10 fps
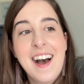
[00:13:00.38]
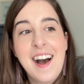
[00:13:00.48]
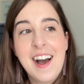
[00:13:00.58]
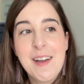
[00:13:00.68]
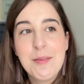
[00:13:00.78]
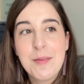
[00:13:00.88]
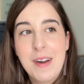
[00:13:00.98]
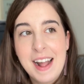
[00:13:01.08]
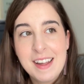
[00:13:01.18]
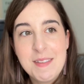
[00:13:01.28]
I would
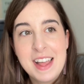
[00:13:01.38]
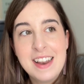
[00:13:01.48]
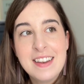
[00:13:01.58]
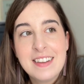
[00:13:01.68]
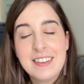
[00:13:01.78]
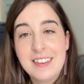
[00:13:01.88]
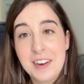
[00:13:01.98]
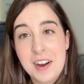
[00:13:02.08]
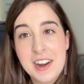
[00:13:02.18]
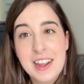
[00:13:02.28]
recommend
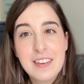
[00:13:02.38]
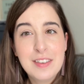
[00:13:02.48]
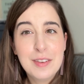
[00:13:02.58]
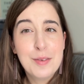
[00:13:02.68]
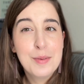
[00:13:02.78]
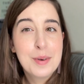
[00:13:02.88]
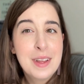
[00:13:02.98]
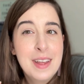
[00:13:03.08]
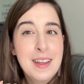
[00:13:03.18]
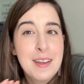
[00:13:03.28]
starting to
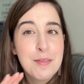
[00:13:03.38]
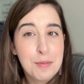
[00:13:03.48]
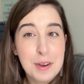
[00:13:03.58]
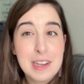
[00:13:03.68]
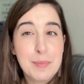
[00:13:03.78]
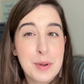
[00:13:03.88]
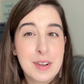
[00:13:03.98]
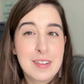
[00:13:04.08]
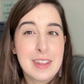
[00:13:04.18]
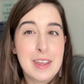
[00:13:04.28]
freeze
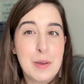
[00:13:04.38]
books that you